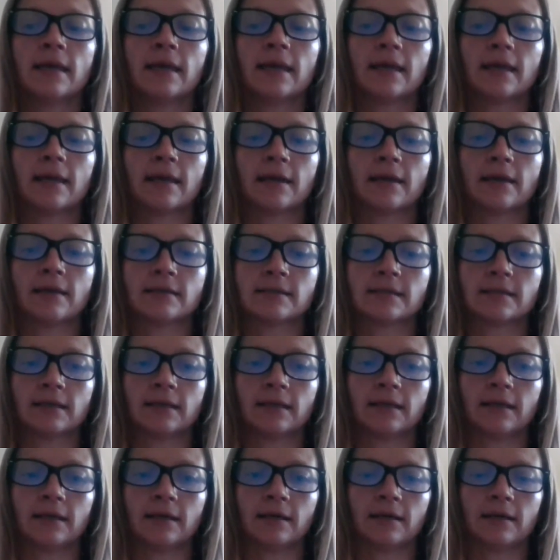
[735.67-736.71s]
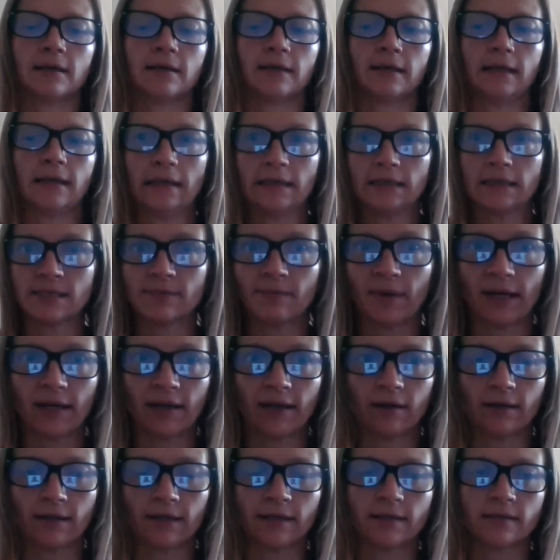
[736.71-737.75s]
and
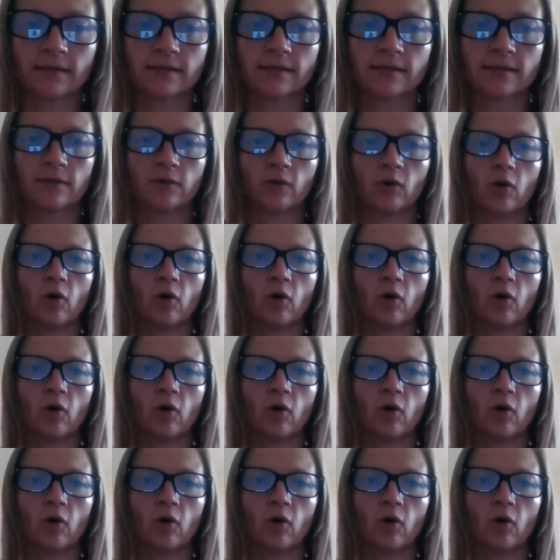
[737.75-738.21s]
antibiotics.